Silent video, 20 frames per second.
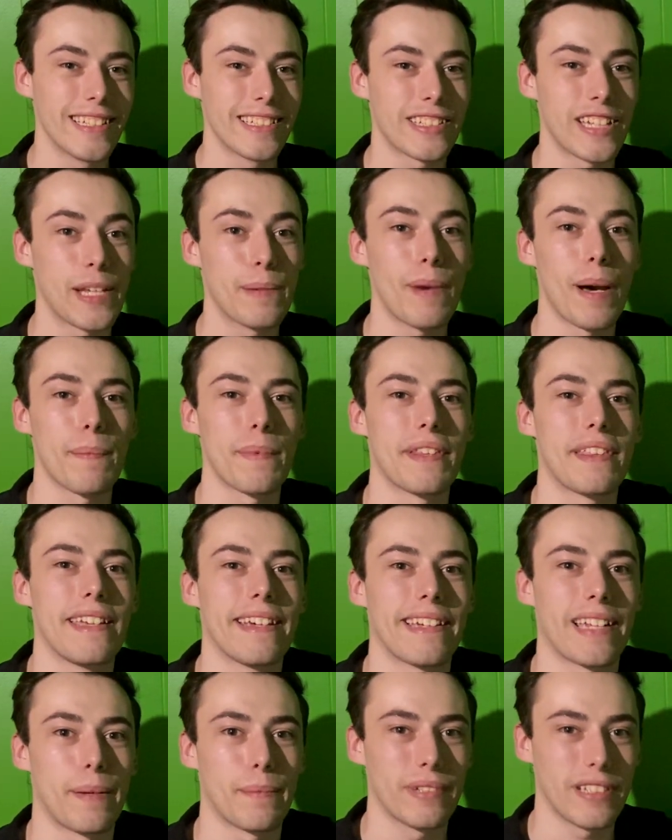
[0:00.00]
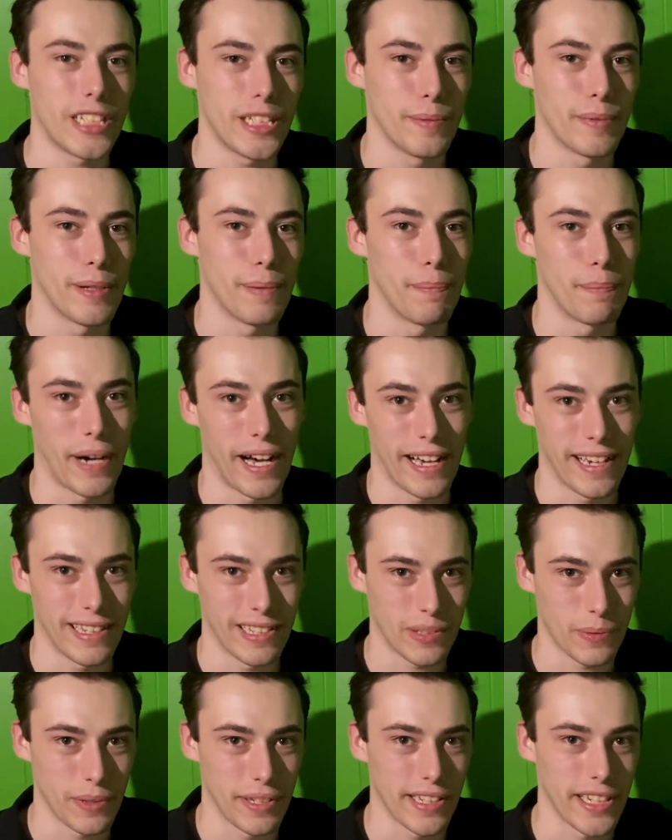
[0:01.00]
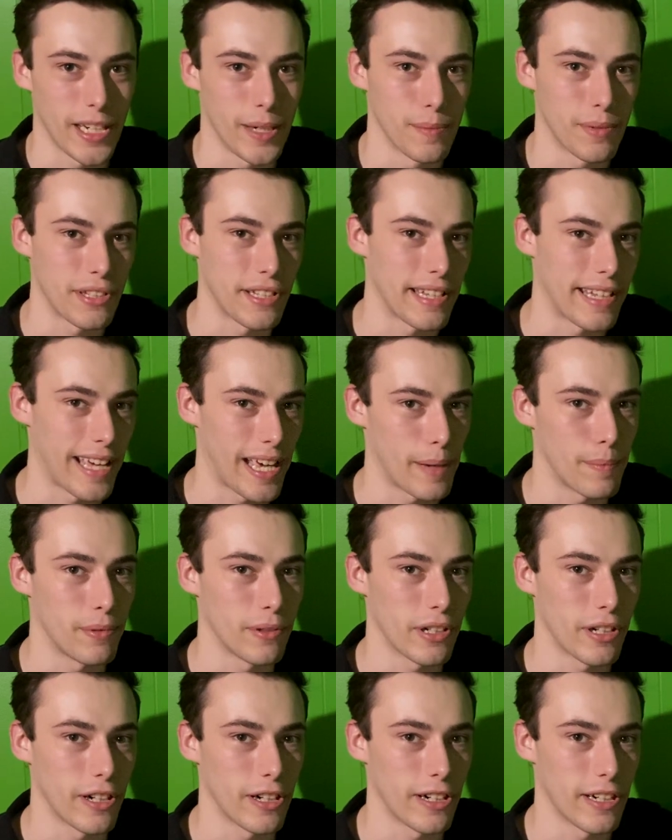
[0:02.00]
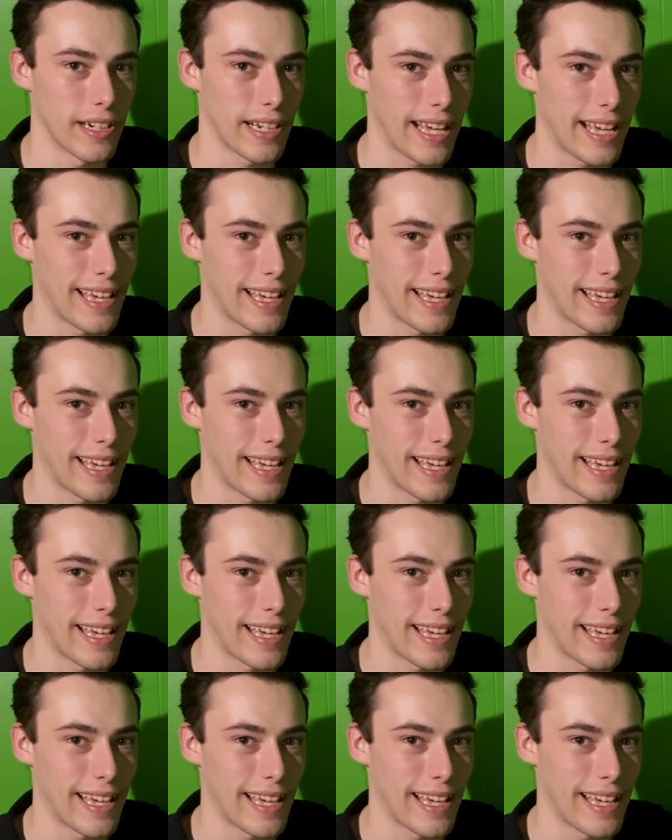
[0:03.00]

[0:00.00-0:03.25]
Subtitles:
So you might be thinking I'm a little bit biased when it comes to the Apple Card,